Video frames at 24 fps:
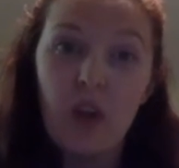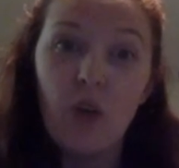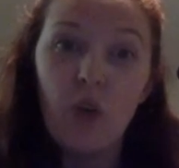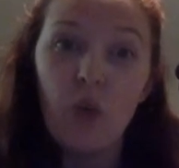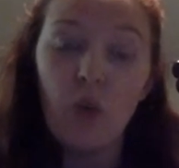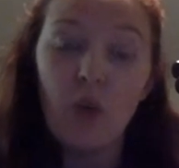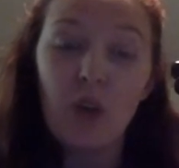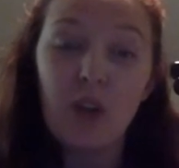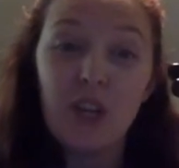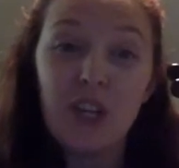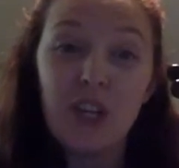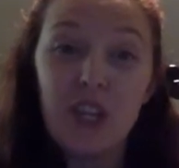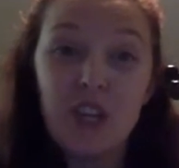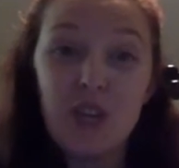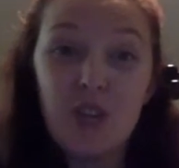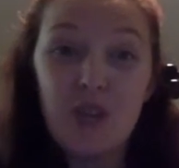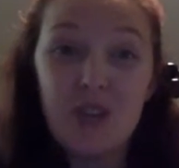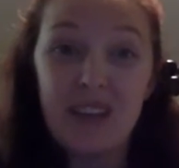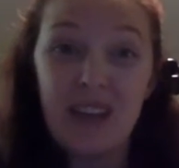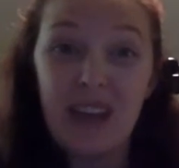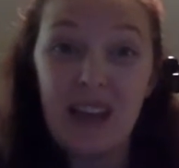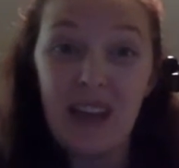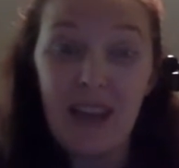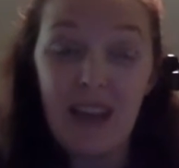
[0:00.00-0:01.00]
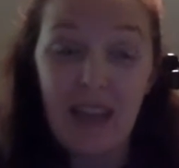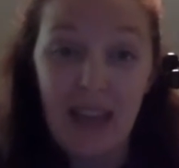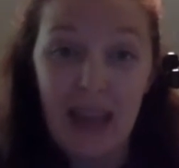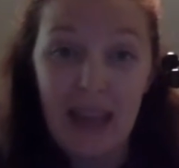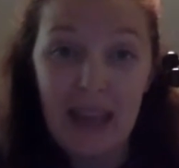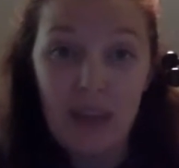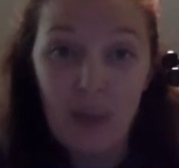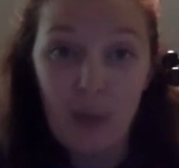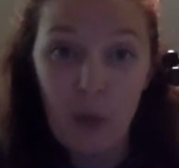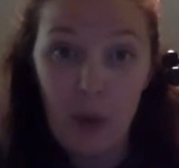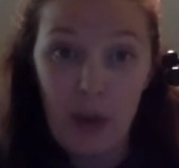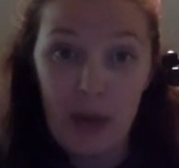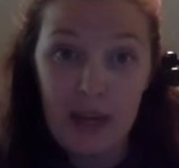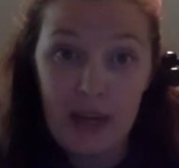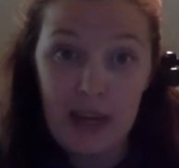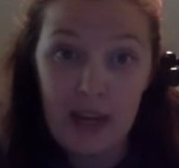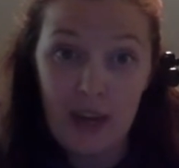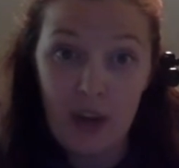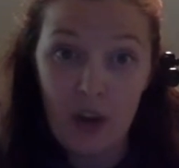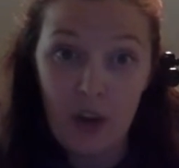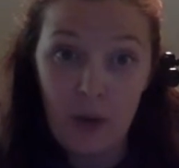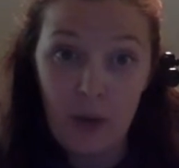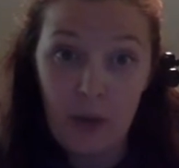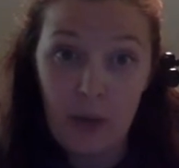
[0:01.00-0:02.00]
We're going to use a light weight in
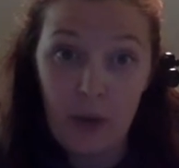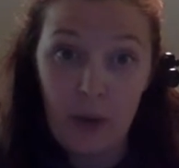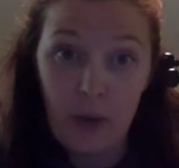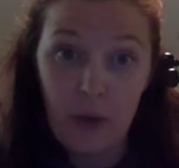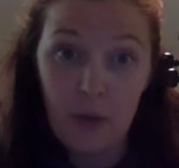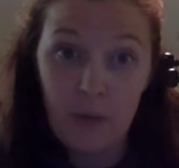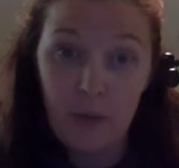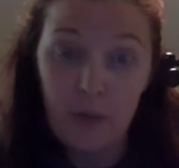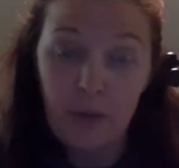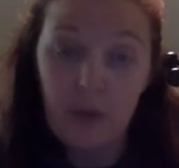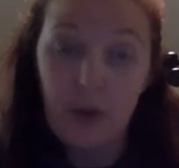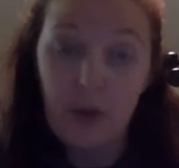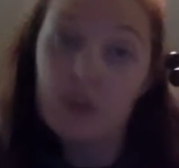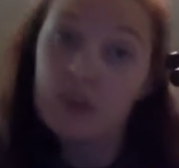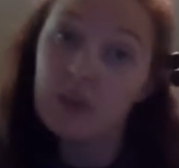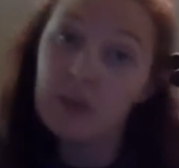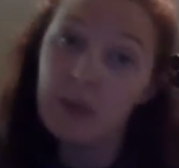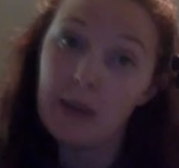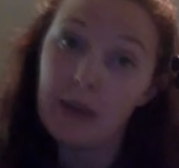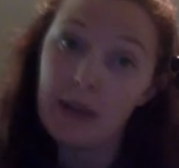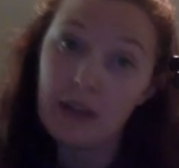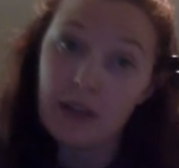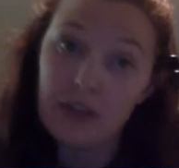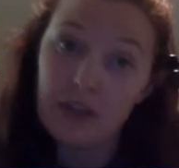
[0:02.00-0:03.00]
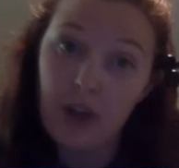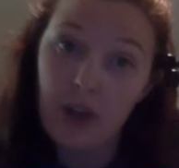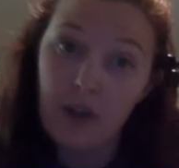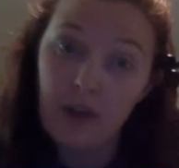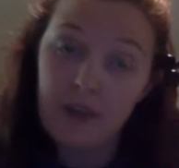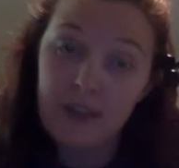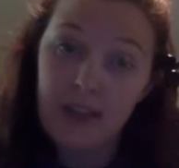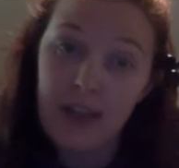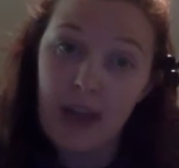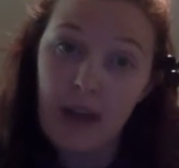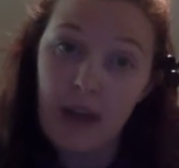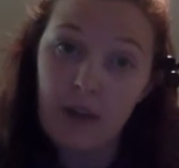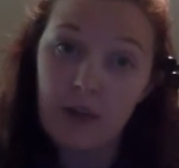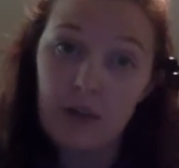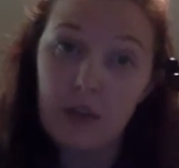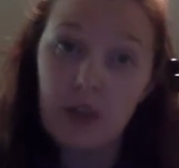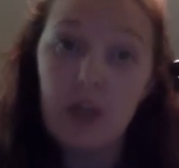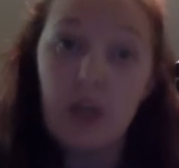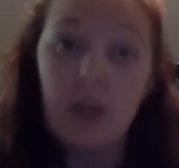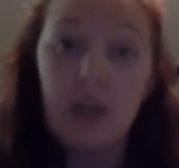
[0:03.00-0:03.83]
our bow to make a soft sound.